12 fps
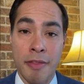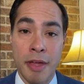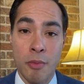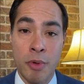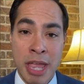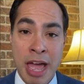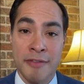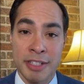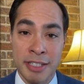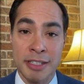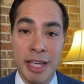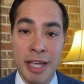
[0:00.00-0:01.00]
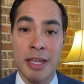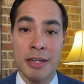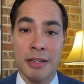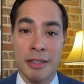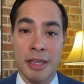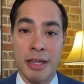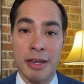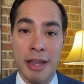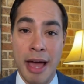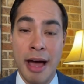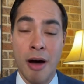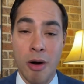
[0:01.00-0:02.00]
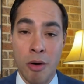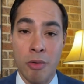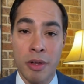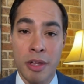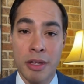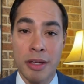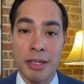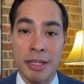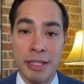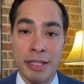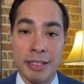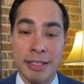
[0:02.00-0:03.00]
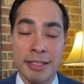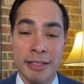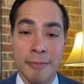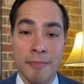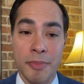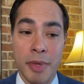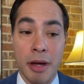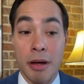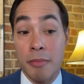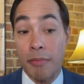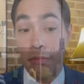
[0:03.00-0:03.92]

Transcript: that we have a state that now is, uh,